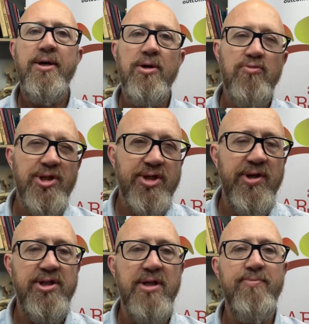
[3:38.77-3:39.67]
and
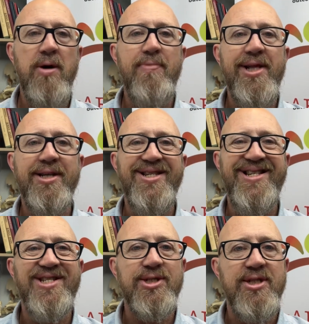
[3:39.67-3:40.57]
restricted mobility
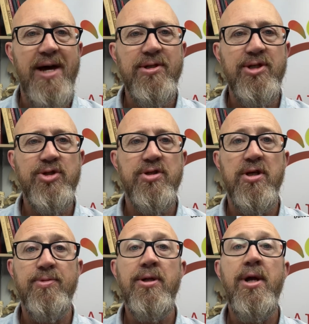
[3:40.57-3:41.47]
is
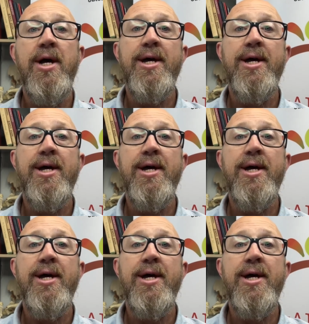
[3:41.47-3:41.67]
demonstrable